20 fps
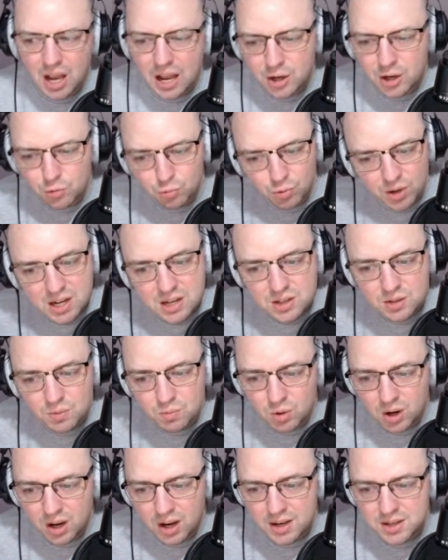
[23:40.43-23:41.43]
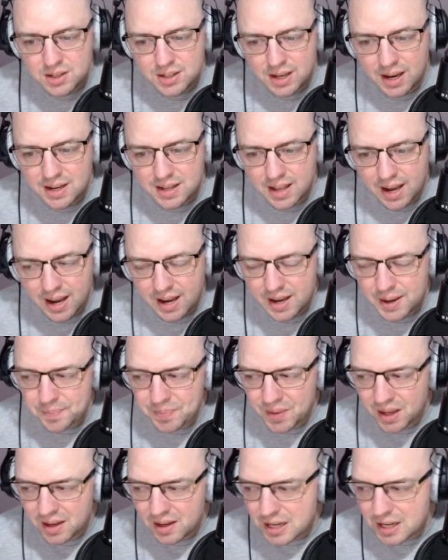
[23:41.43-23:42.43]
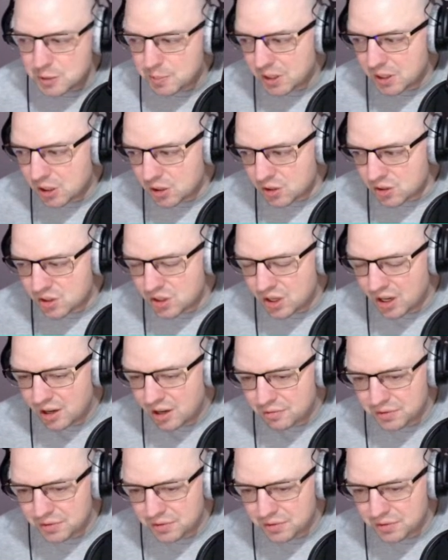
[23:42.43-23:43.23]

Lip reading: and the reason why I say that is because